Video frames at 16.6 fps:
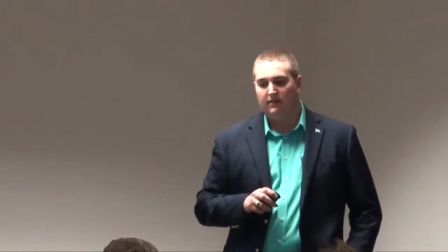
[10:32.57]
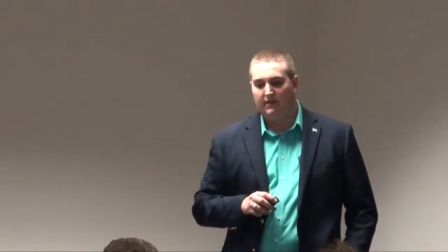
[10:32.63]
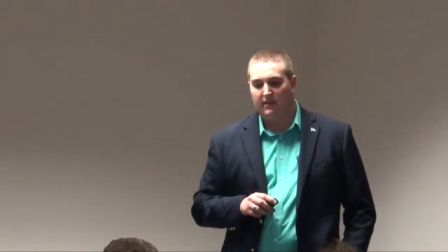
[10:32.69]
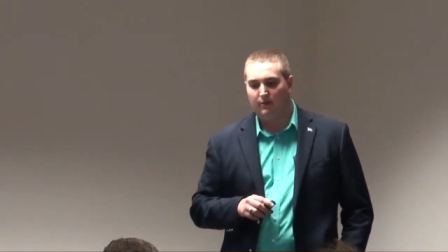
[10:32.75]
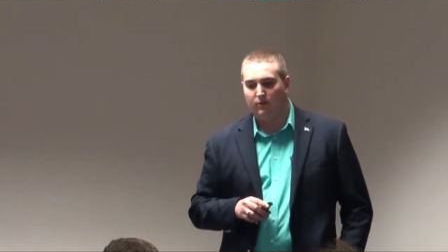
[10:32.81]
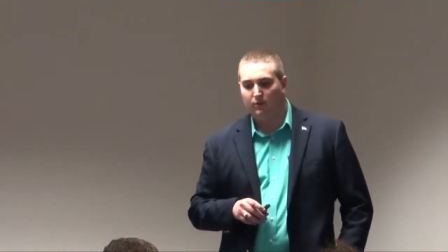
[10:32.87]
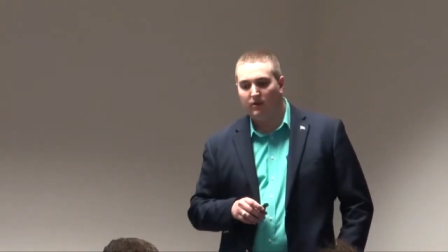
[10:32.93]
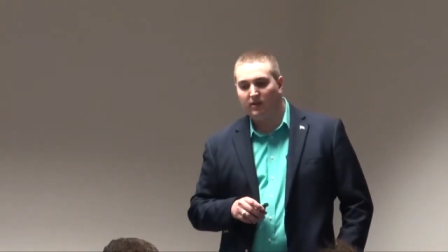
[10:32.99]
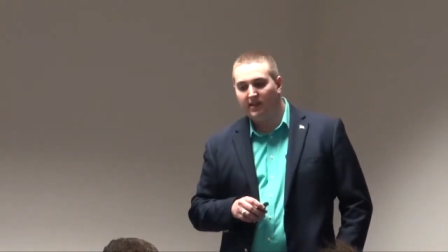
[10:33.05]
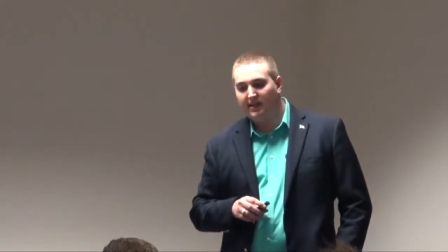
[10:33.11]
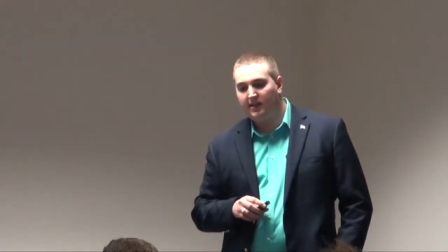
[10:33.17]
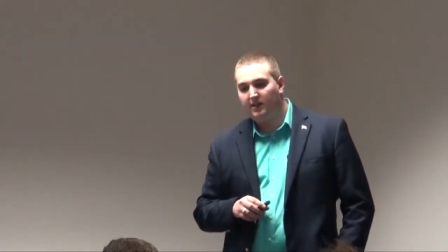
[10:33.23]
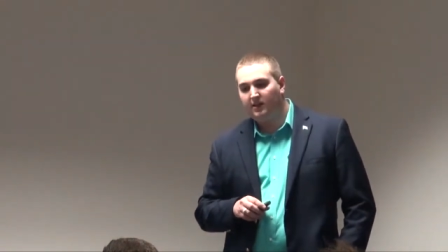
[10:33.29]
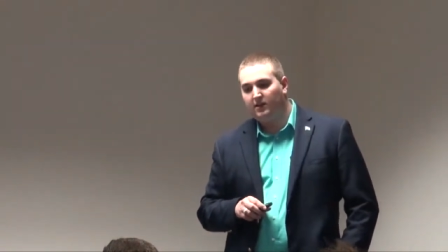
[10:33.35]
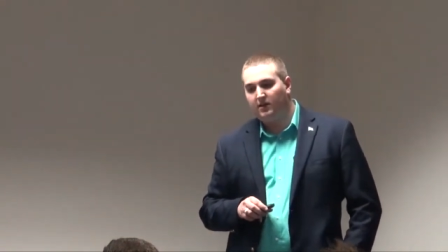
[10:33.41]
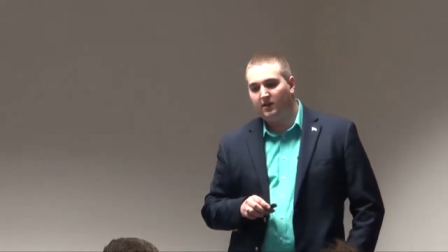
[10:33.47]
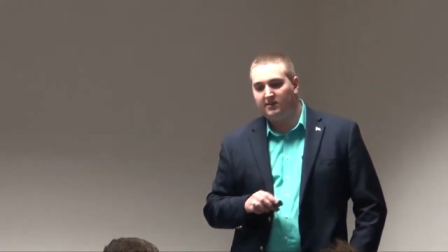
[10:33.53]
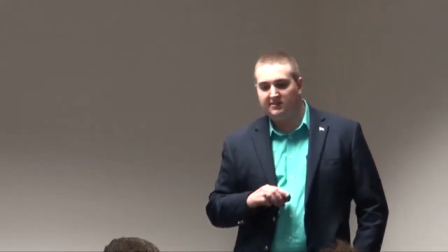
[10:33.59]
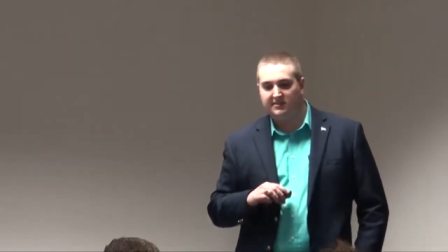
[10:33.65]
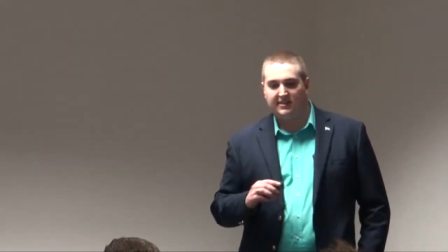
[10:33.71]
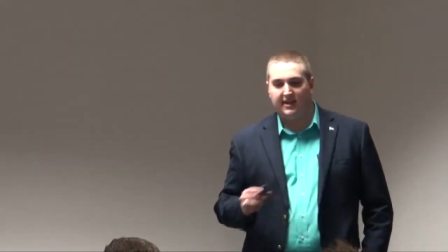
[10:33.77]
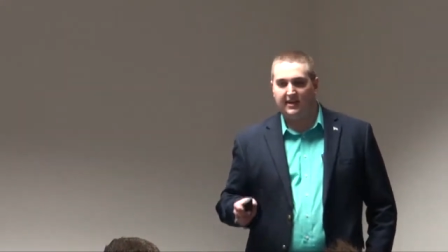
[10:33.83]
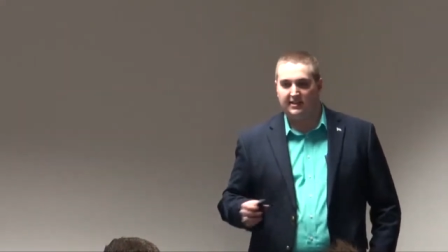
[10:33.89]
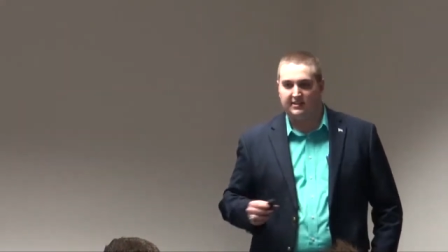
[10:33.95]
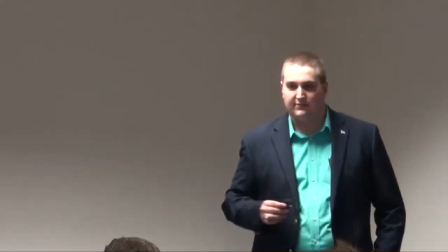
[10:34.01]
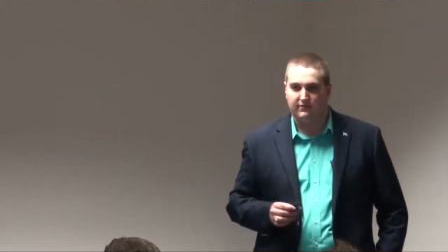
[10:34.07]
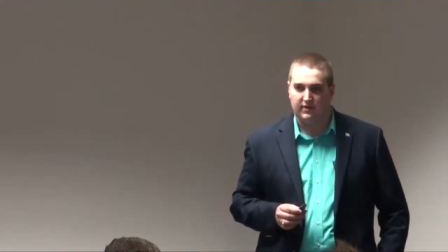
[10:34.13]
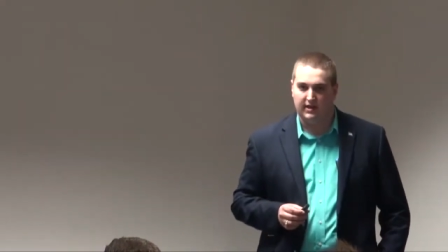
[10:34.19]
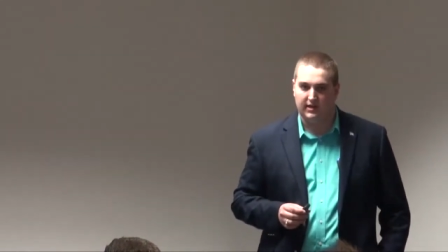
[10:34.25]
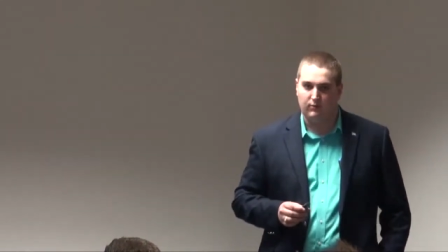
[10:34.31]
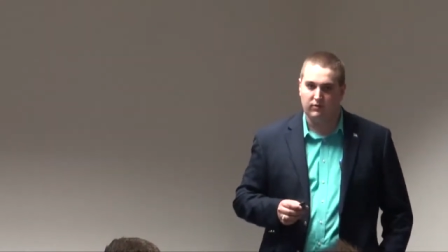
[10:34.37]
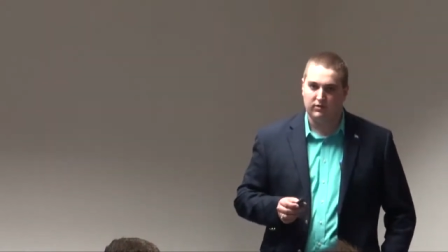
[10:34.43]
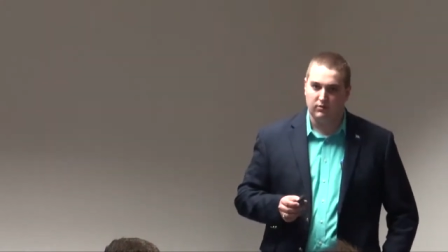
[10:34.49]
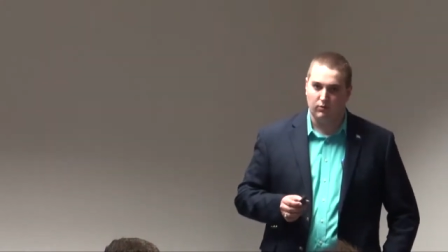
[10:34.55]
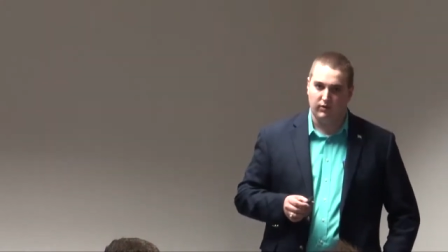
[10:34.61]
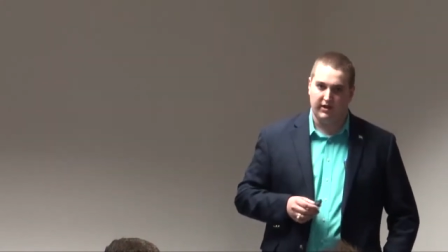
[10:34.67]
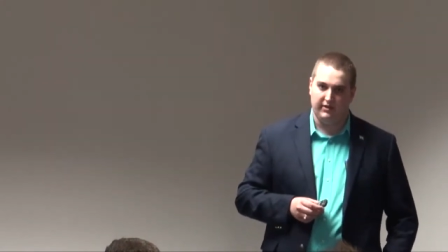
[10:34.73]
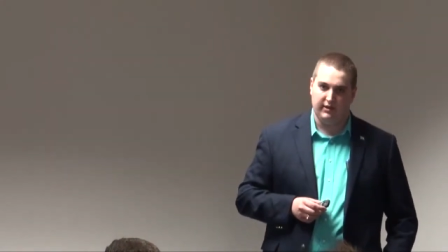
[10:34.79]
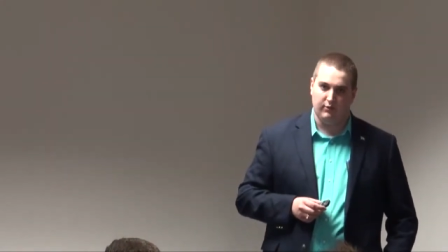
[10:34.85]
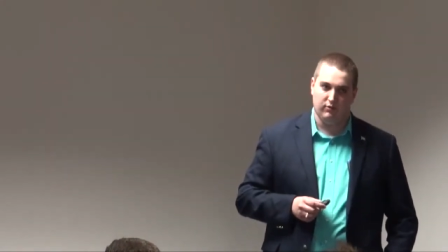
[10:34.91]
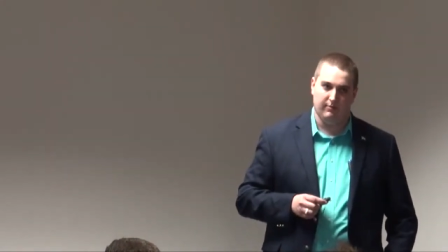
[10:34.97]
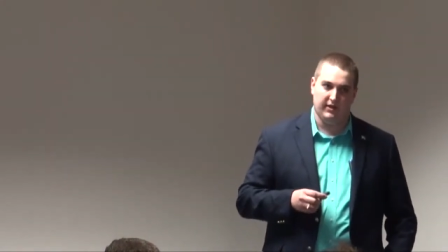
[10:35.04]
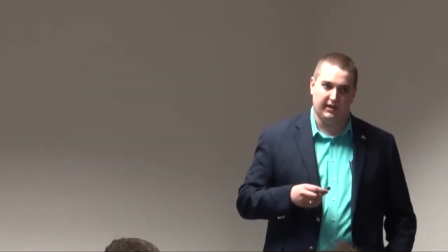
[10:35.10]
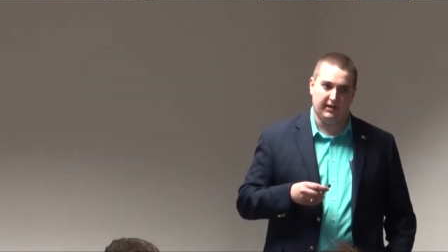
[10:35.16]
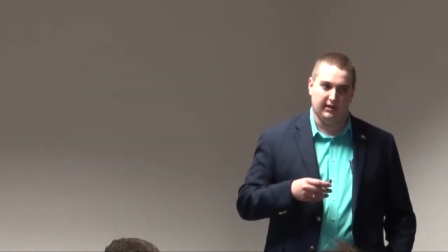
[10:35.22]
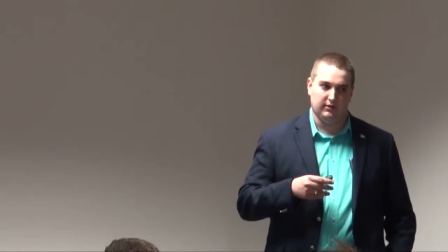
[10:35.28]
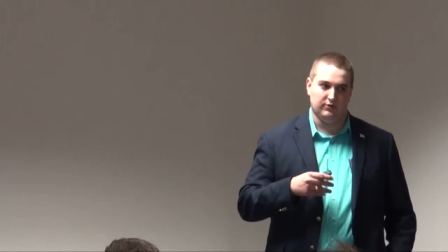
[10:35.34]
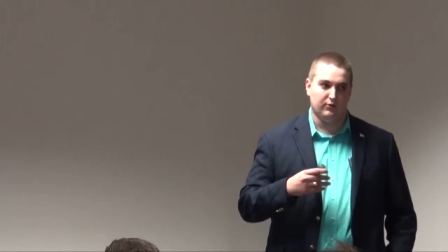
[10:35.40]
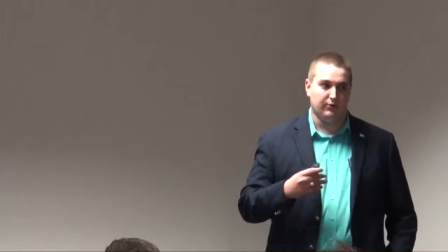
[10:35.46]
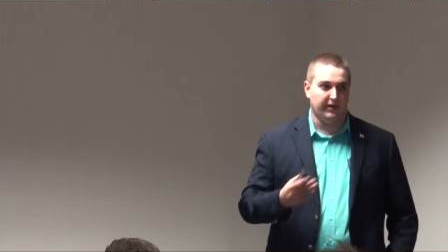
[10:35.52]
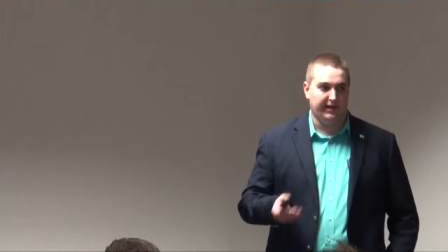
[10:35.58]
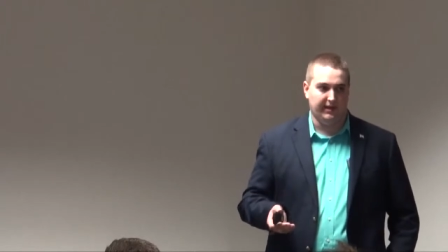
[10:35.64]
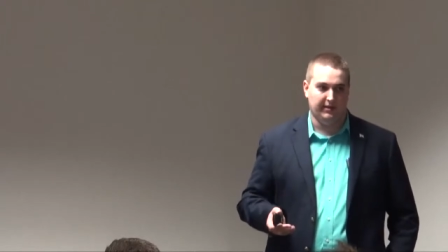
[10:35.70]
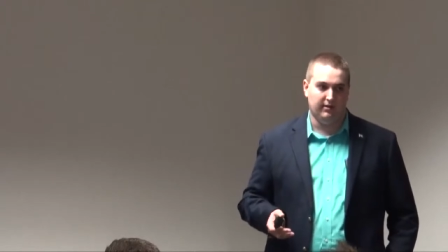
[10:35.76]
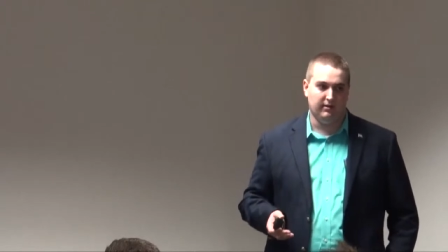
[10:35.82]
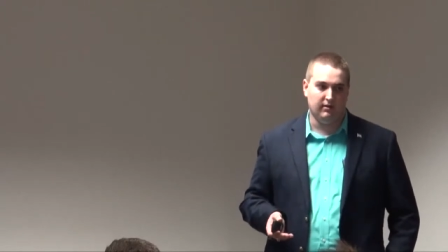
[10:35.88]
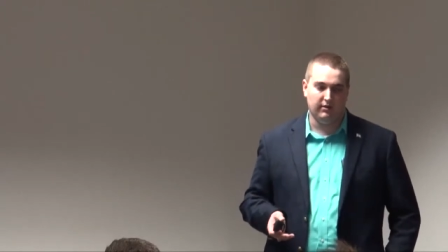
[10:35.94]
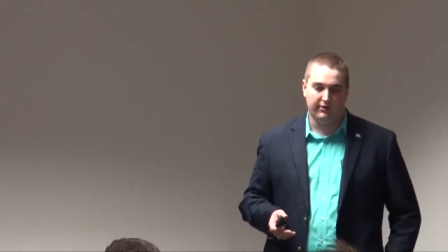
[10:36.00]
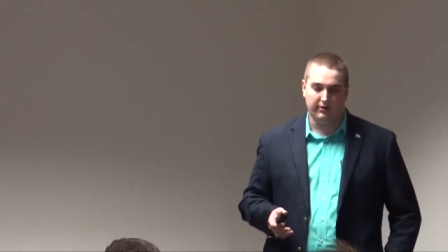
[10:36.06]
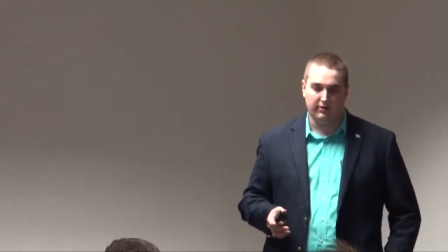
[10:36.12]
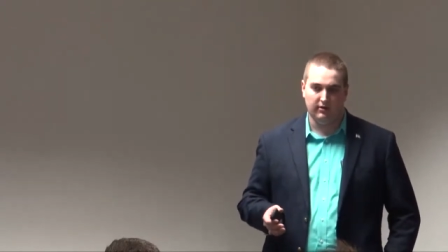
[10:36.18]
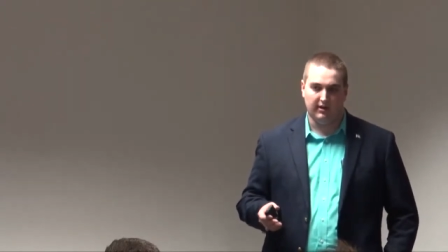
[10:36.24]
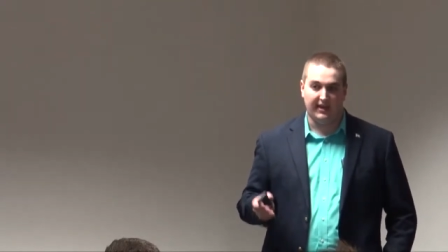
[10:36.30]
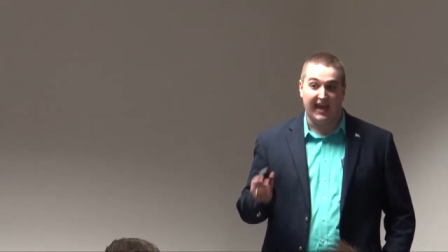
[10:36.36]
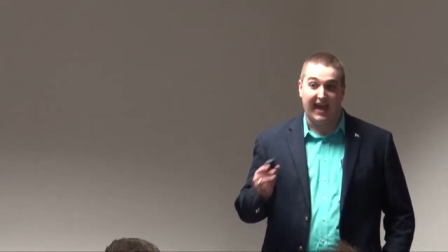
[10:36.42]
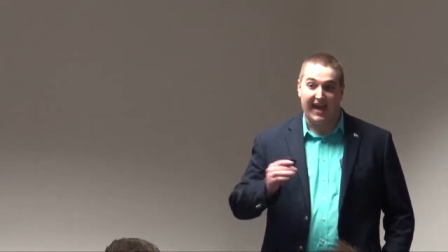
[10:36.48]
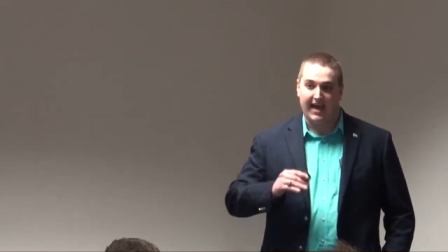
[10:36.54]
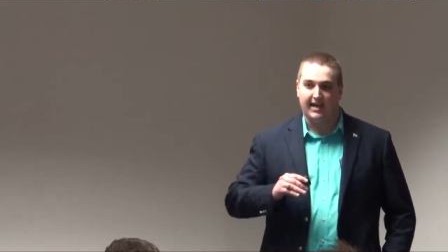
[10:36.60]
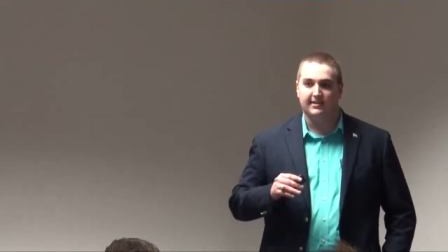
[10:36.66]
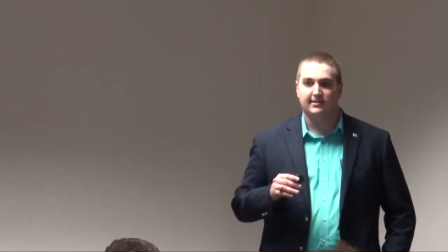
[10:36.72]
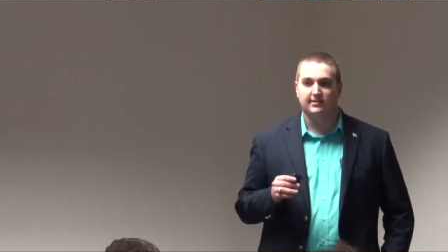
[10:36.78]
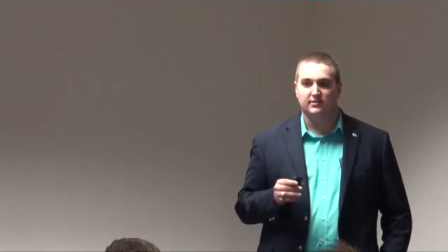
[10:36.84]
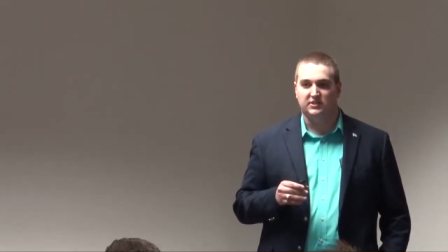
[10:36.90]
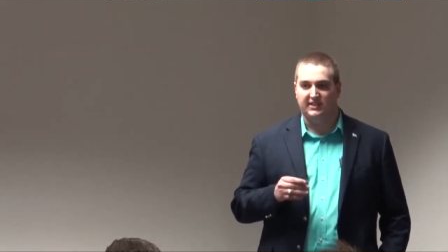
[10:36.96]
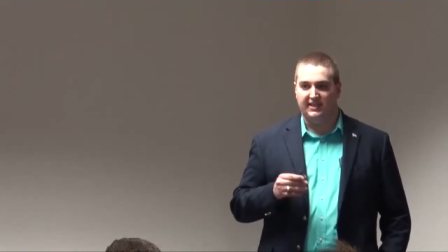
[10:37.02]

they were really unsatisfied with the way they were being treated under GATT,